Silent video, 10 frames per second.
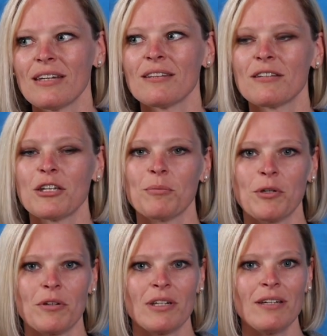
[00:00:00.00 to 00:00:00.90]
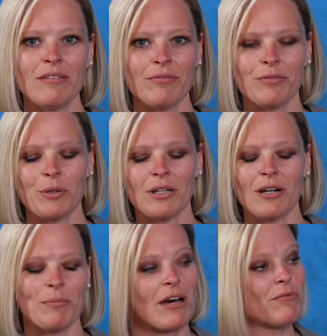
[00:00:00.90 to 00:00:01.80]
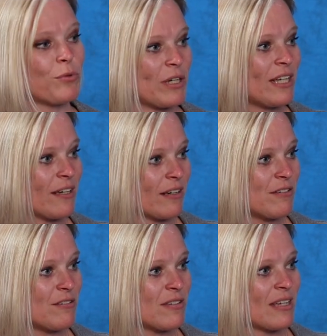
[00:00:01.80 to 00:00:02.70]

in the community for about 40 years.